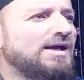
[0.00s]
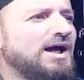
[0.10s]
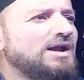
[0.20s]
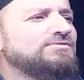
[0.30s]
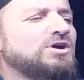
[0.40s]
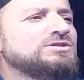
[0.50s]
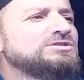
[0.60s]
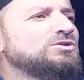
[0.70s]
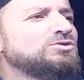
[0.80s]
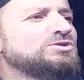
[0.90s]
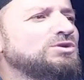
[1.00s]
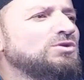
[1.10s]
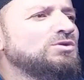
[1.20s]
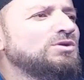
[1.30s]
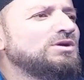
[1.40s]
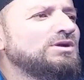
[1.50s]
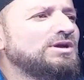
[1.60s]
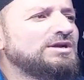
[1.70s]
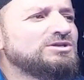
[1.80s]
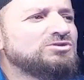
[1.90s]
And for 0 0,
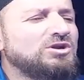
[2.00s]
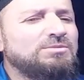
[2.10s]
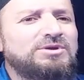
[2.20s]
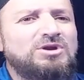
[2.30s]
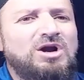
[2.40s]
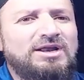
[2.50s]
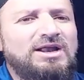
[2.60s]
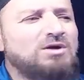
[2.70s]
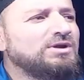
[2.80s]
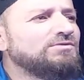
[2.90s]
it is gonna be not allowed,